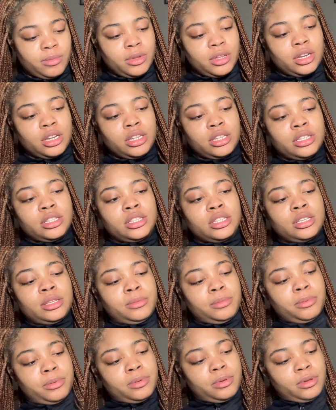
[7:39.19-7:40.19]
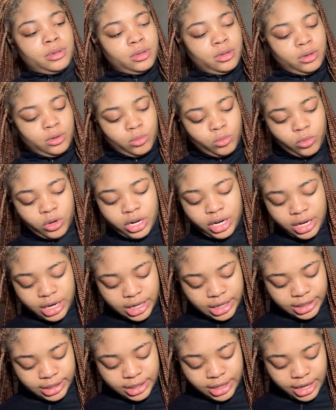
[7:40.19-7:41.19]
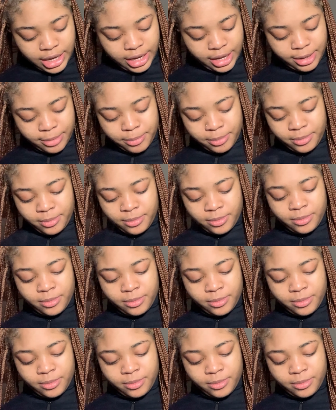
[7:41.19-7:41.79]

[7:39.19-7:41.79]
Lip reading: gonna dip one at a time,